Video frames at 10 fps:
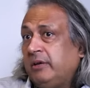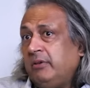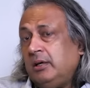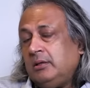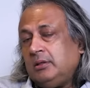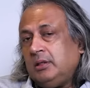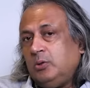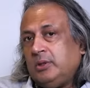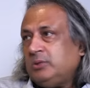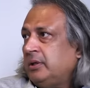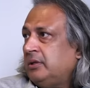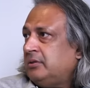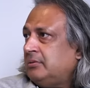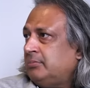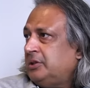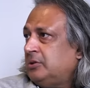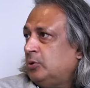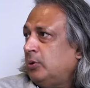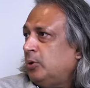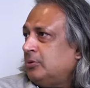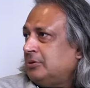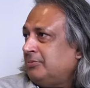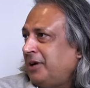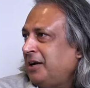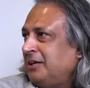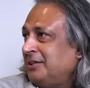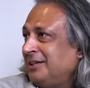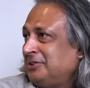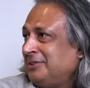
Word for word: they will, the US will, means no one knows, frankly. That's